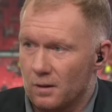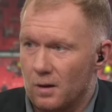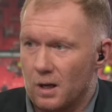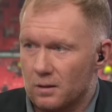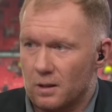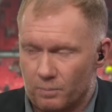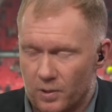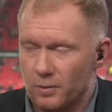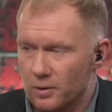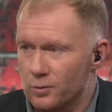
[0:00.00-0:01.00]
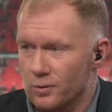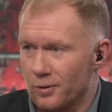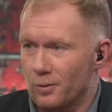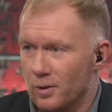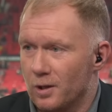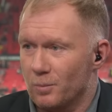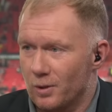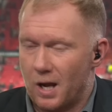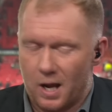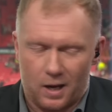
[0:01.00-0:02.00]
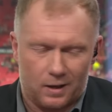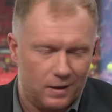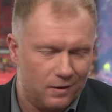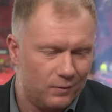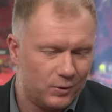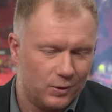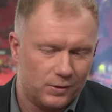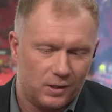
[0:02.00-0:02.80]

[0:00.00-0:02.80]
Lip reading: No, I'd probably use another word, but I can't, obviously,